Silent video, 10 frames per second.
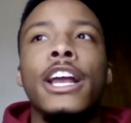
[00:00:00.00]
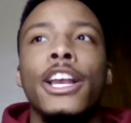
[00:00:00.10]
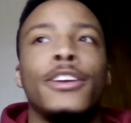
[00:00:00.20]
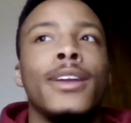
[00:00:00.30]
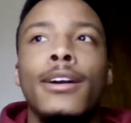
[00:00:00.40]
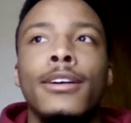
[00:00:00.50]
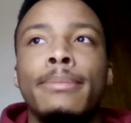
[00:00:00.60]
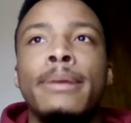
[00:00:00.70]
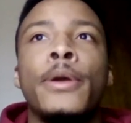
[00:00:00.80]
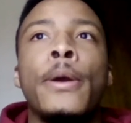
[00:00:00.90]
you're not going to
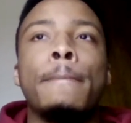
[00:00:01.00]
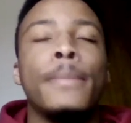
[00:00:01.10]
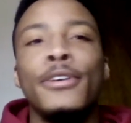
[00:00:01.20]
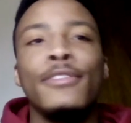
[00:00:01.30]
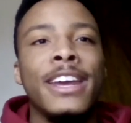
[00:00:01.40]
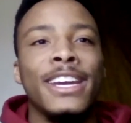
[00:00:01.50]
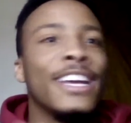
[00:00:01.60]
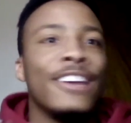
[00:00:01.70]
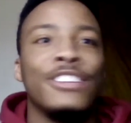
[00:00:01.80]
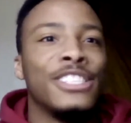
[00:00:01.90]
be motivated
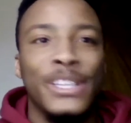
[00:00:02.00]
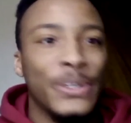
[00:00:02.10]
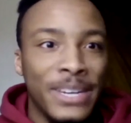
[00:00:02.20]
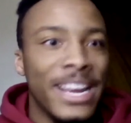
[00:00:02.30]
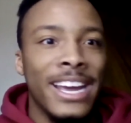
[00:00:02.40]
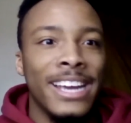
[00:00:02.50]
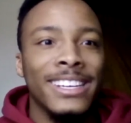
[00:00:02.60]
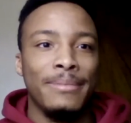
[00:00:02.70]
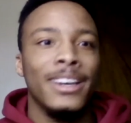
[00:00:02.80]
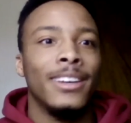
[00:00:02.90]
every single day.
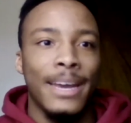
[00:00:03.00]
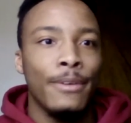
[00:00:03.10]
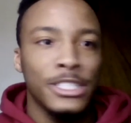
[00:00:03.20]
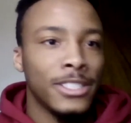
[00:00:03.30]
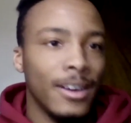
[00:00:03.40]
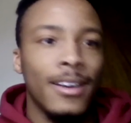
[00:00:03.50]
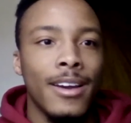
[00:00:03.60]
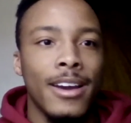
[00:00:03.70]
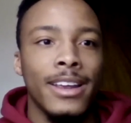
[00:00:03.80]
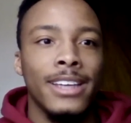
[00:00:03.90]
A language is
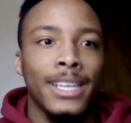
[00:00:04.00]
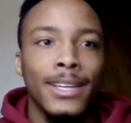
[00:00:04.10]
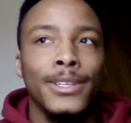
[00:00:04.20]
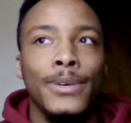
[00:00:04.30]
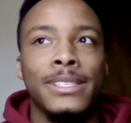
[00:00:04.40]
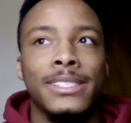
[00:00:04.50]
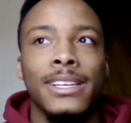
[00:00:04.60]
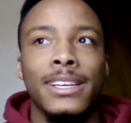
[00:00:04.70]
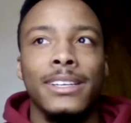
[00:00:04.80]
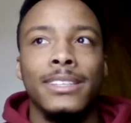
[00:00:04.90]
hard, and Telugu is
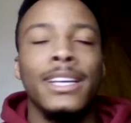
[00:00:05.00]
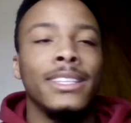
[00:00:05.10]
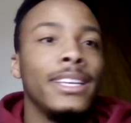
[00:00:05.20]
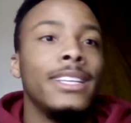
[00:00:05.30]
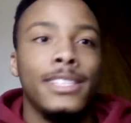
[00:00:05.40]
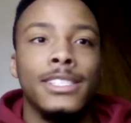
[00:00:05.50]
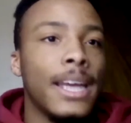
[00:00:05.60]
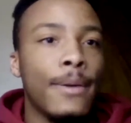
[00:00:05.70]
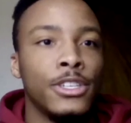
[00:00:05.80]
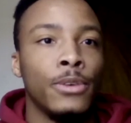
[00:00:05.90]
not the easiest
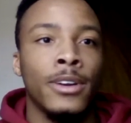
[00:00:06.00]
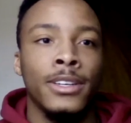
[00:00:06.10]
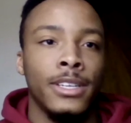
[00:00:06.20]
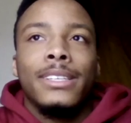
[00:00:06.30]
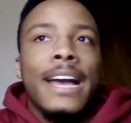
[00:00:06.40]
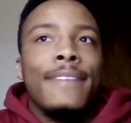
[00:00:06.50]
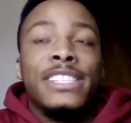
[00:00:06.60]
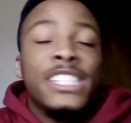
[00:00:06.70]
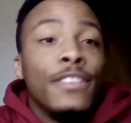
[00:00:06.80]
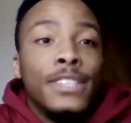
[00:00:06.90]
language to learn. Having
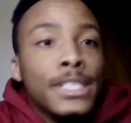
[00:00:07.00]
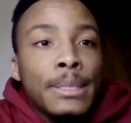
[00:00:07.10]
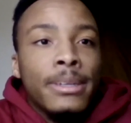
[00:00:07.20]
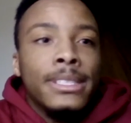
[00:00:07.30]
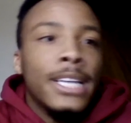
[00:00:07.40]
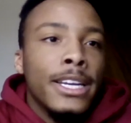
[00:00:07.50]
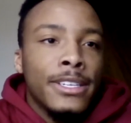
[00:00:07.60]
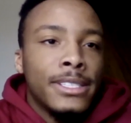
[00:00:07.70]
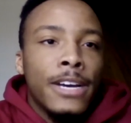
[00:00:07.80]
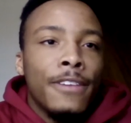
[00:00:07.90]
self-discipline, telling
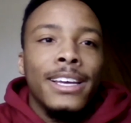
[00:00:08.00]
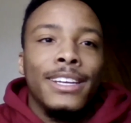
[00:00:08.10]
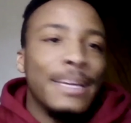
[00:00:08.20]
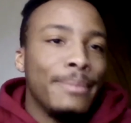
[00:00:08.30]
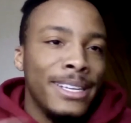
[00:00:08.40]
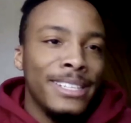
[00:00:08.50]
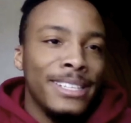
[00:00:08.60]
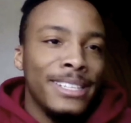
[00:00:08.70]
yourself, let me